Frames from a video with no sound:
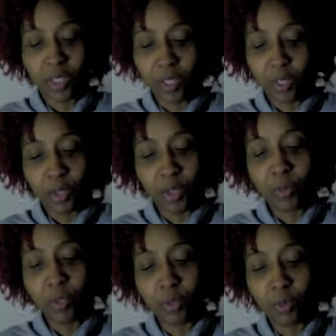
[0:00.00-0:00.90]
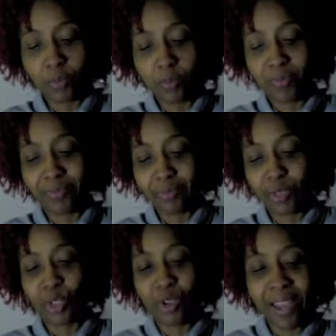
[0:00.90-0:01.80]
So I'm going to
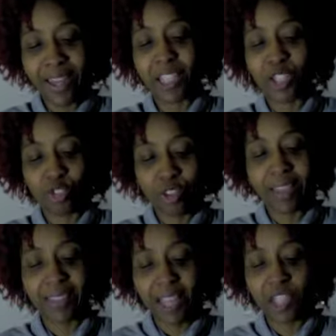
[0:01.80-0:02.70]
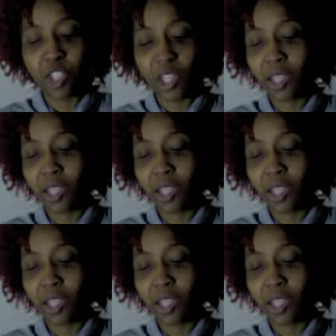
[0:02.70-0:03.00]
try and extract that gel,